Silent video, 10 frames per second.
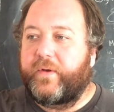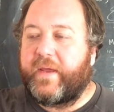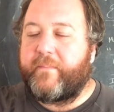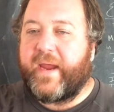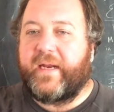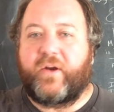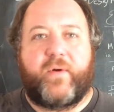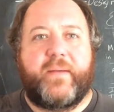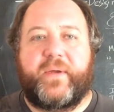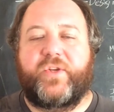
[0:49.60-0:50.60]
it made it
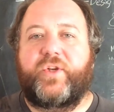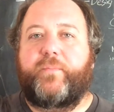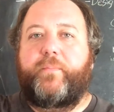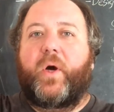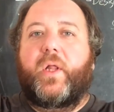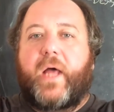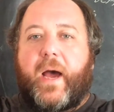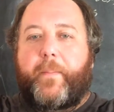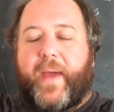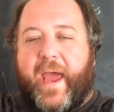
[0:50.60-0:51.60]
great because you could pull
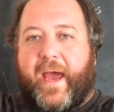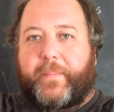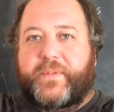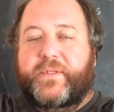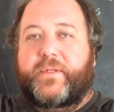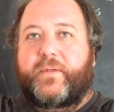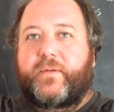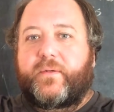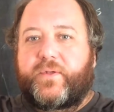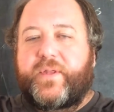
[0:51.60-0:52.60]
up apps
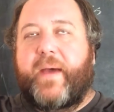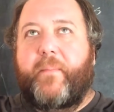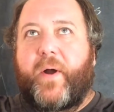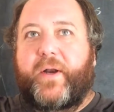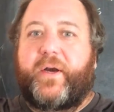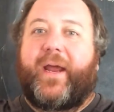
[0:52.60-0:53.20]
to that monitor.